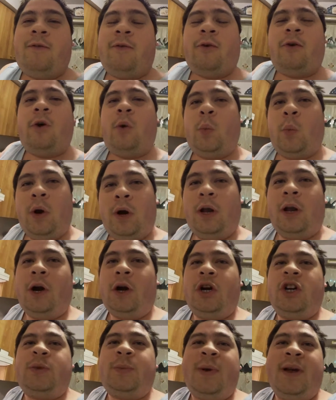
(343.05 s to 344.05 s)
for one
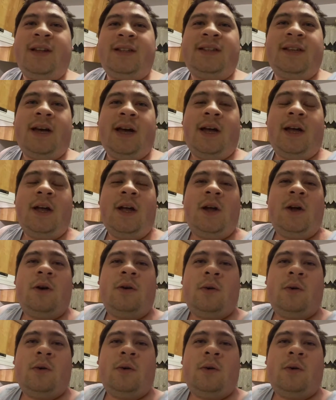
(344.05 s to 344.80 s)
large pizza